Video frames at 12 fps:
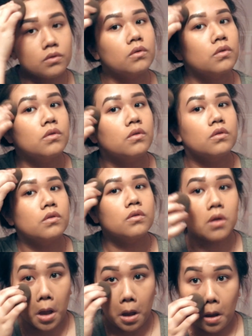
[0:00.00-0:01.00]
ahead
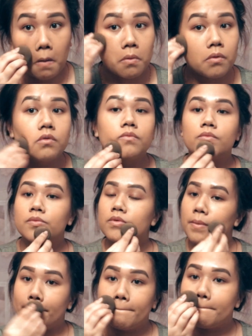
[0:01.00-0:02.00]
and went in
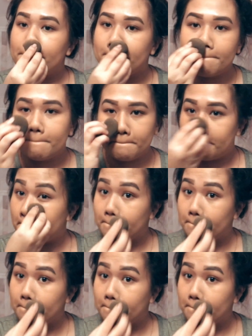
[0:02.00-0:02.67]
with a second layer.